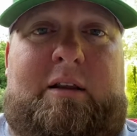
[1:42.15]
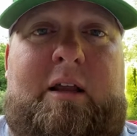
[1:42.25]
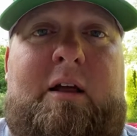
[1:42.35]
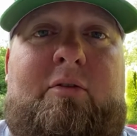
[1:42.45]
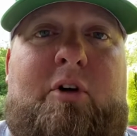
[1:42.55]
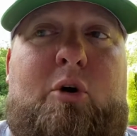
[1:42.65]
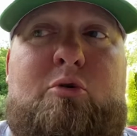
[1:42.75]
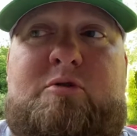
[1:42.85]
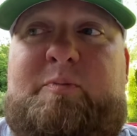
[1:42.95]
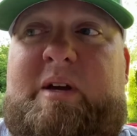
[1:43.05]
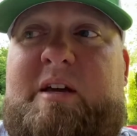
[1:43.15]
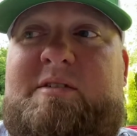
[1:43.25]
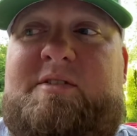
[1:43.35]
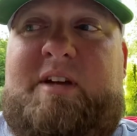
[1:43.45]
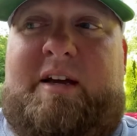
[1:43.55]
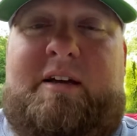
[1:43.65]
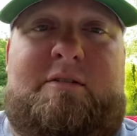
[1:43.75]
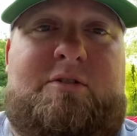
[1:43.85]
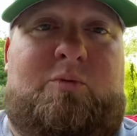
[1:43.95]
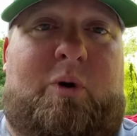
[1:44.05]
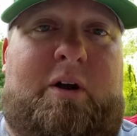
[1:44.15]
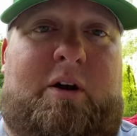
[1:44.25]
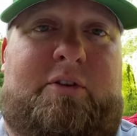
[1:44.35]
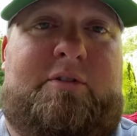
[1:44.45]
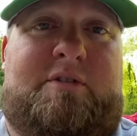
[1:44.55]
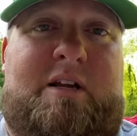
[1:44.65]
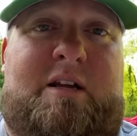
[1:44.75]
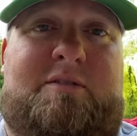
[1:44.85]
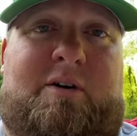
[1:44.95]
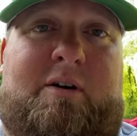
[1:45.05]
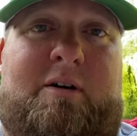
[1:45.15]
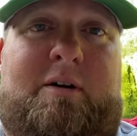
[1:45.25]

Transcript: let those be second to what others' needs are.